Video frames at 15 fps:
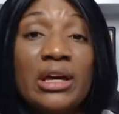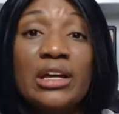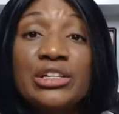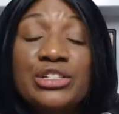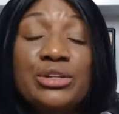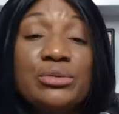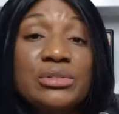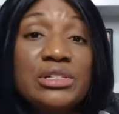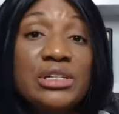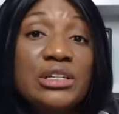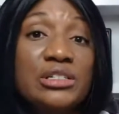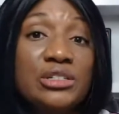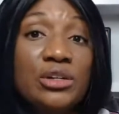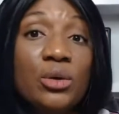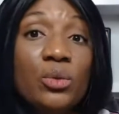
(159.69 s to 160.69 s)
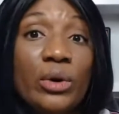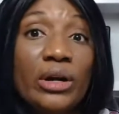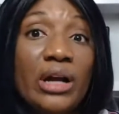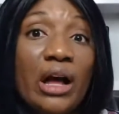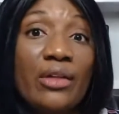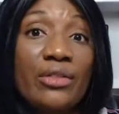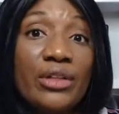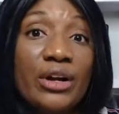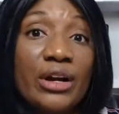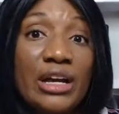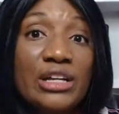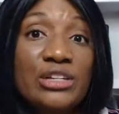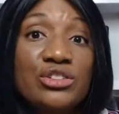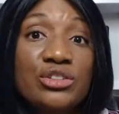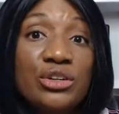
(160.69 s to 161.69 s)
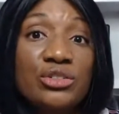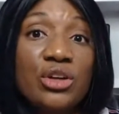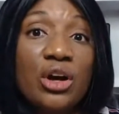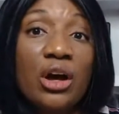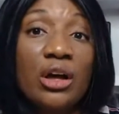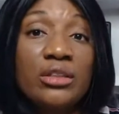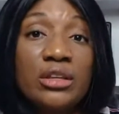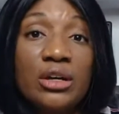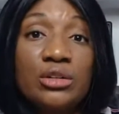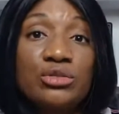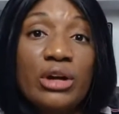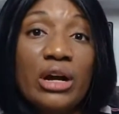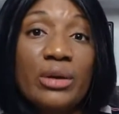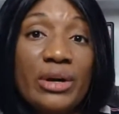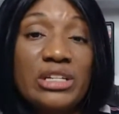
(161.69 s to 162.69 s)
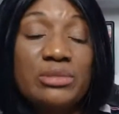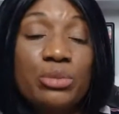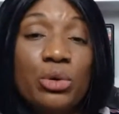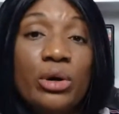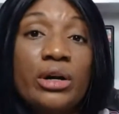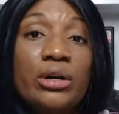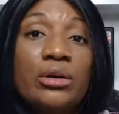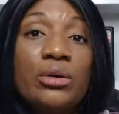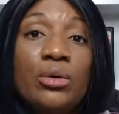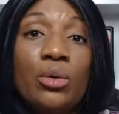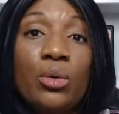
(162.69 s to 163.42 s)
Students could still work out their answers on the dry erase board